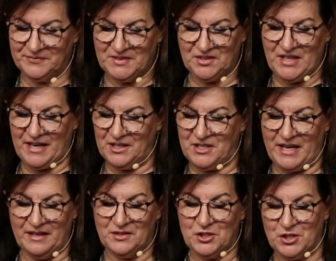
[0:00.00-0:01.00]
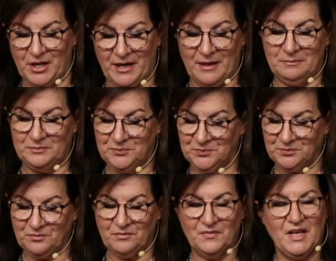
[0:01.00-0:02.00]
It's not a day at the job.
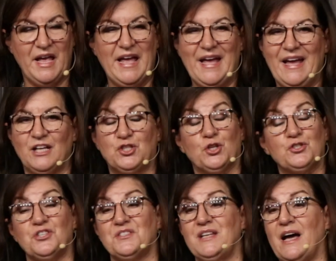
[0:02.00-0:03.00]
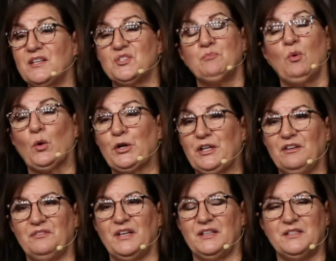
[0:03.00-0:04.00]
And church is not a sporting
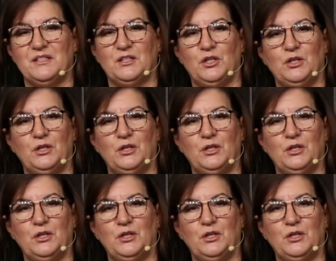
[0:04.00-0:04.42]
event.